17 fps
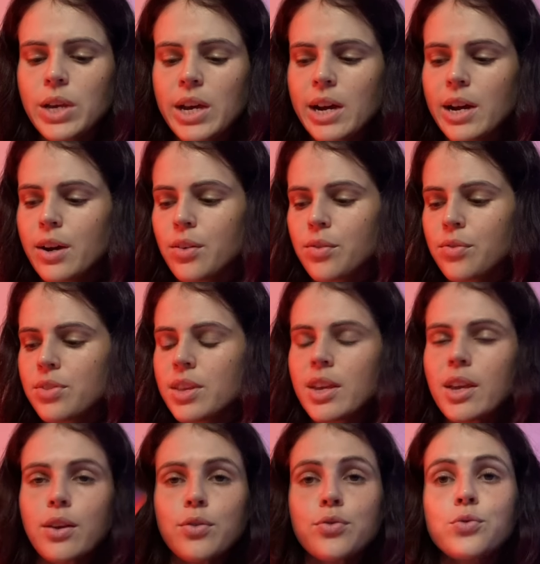have
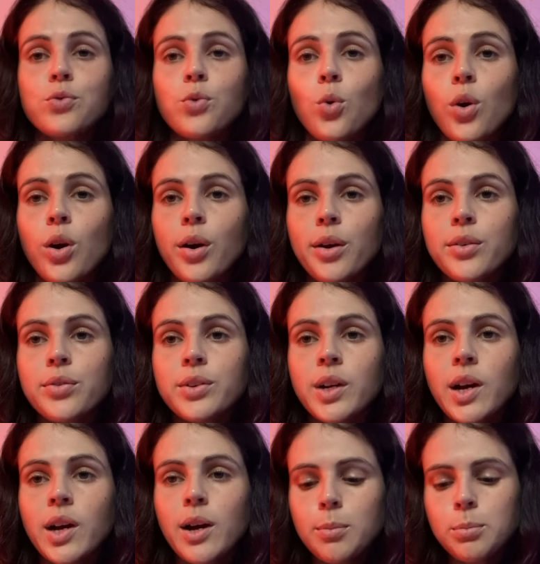the Four of
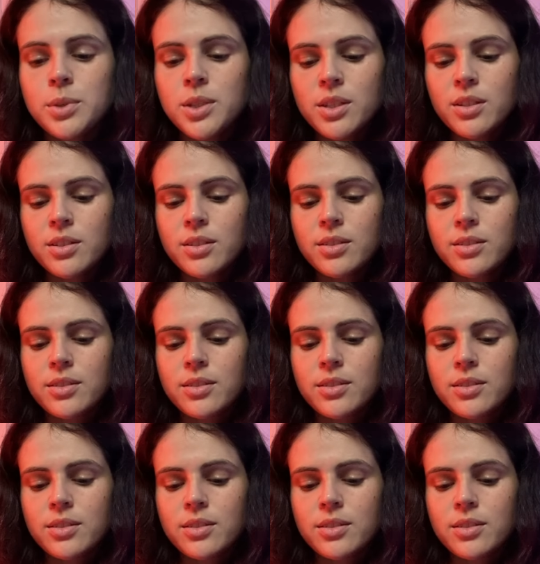Cups,